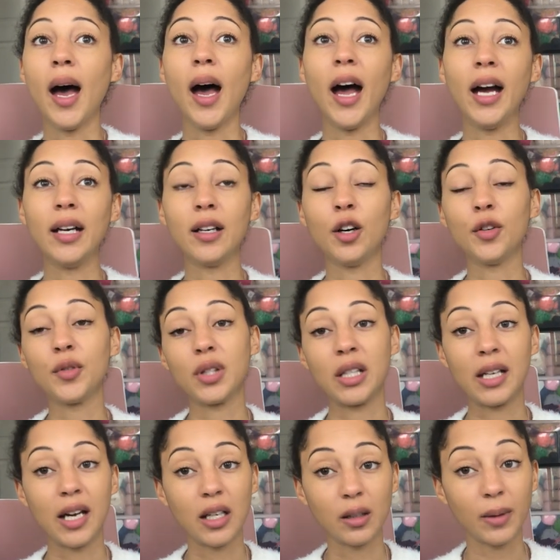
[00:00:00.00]
And obviously
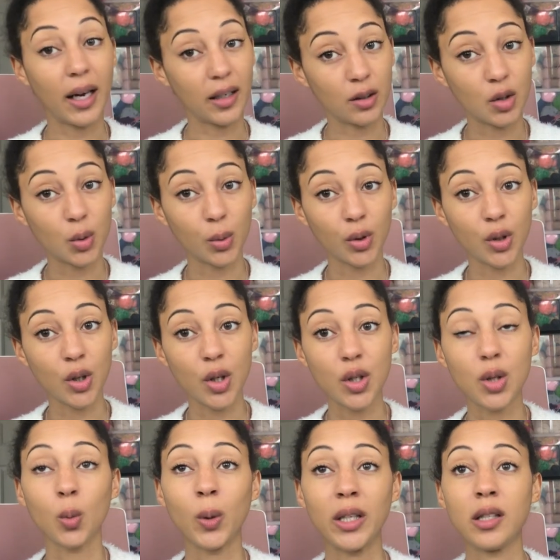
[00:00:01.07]
now that we're heading
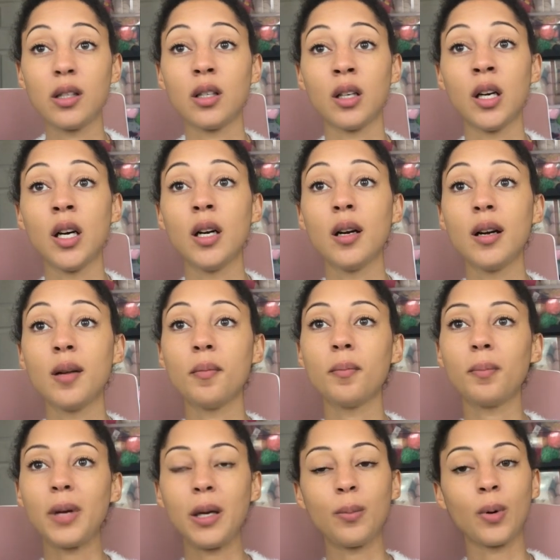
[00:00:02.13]
towards winter,
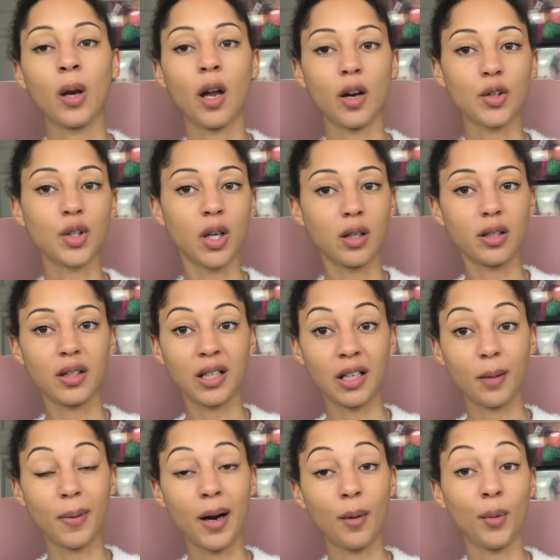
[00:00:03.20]
people are starting to think
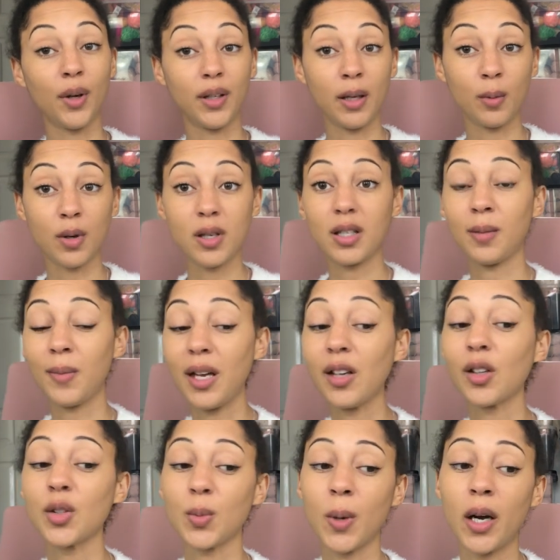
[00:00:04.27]
about what they want to
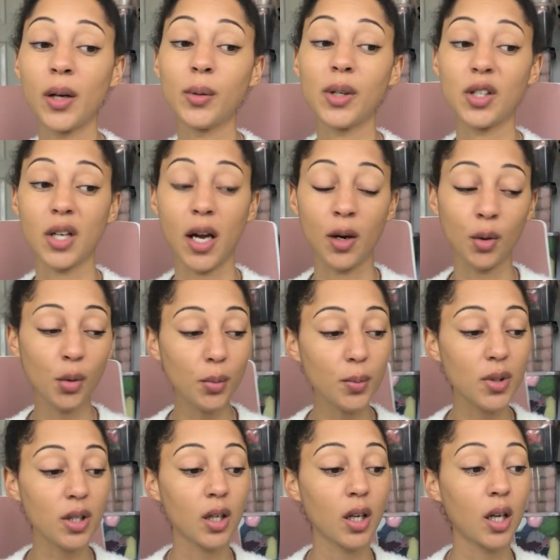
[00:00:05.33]
make as well, which
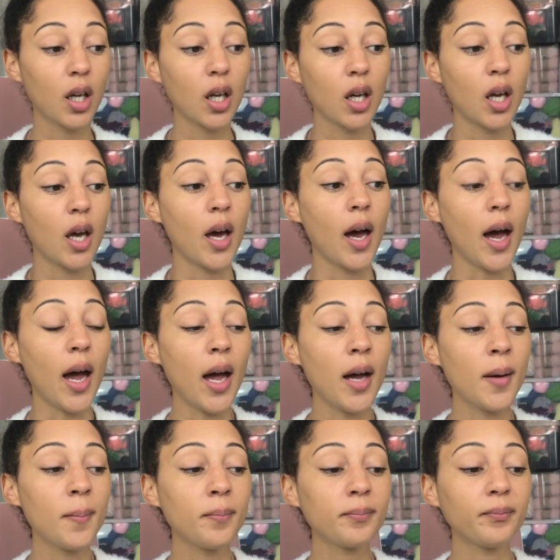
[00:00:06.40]
helps.
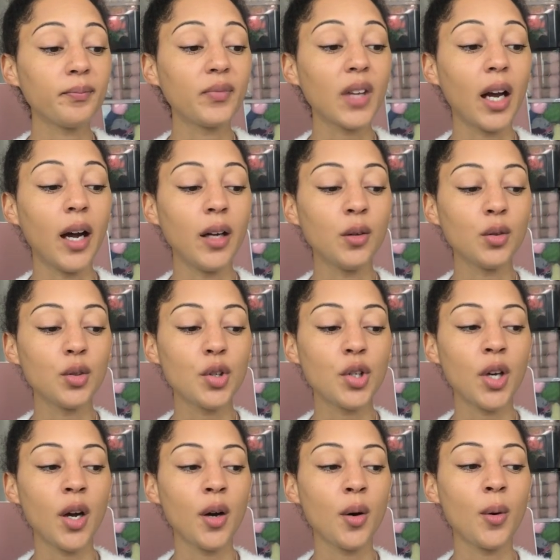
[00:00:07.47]
Um, and
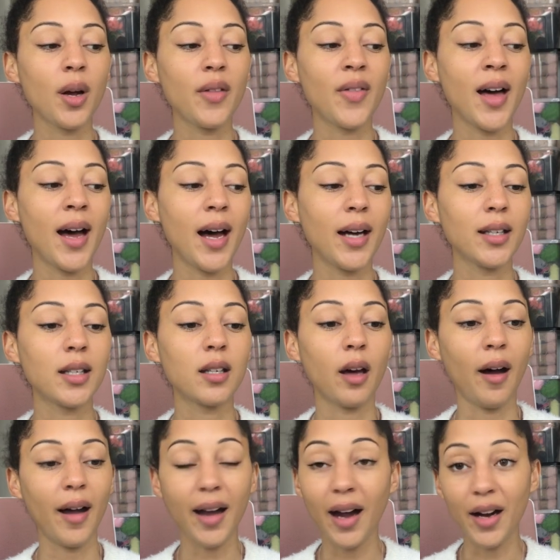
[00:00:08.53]
also that
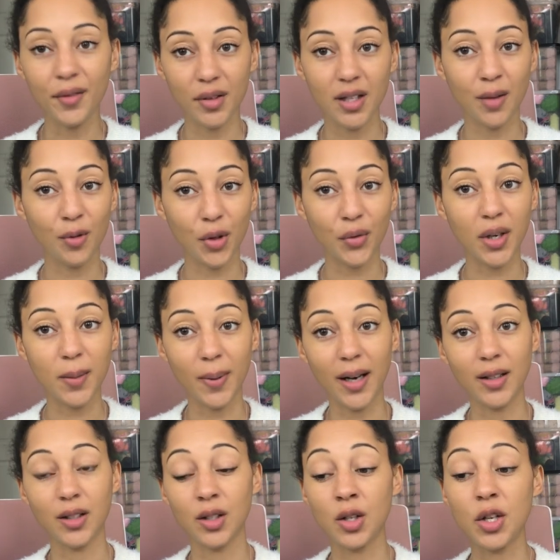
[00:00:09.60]
I have sent three
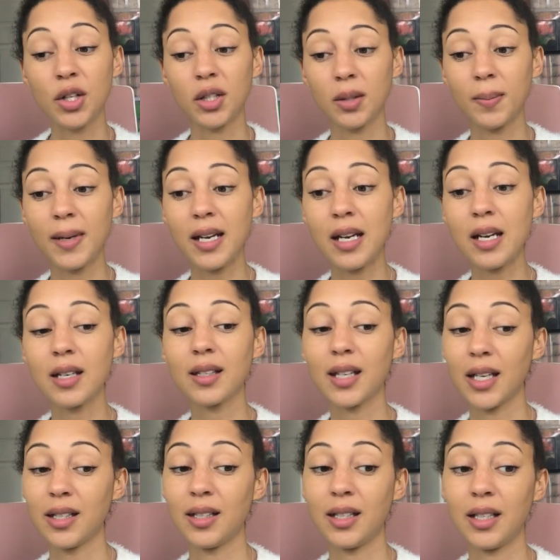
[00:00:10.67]
patterns to be
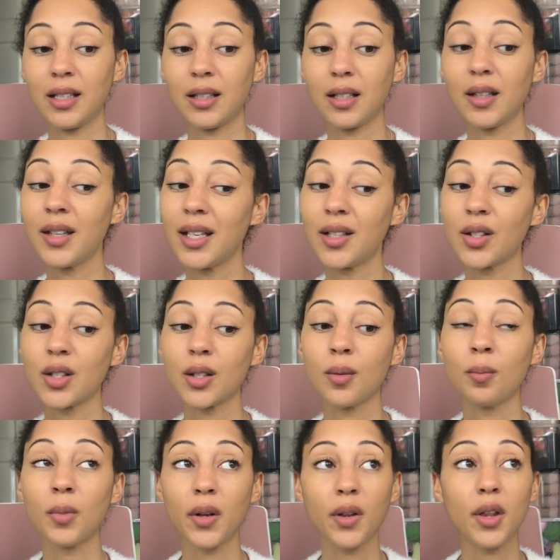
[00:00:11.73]
tested this
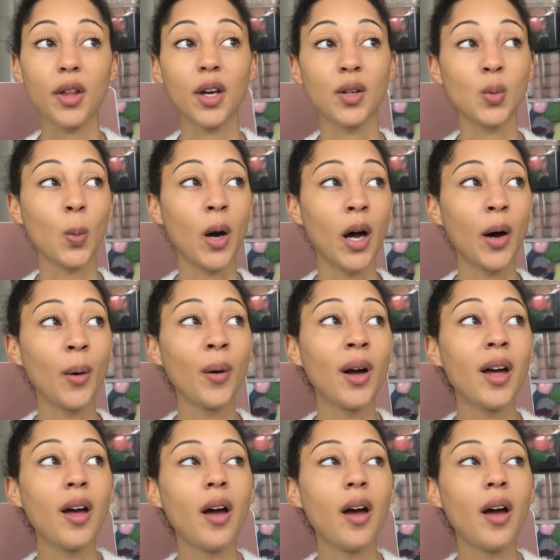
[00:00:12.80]
month as well,